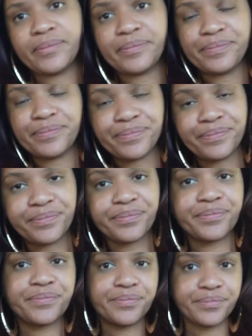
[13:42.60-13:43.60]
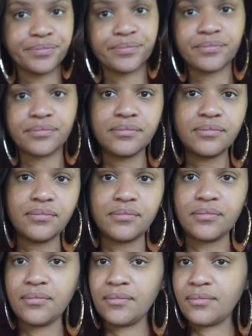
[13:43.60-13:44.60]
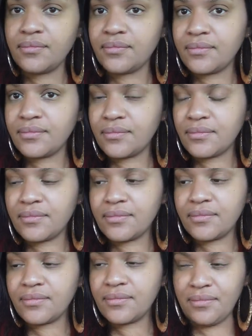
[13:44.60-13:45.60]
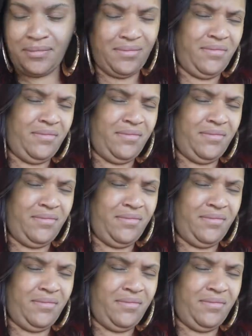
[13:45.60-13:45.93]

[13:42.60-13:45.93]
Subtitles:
No one is speaking in this clip.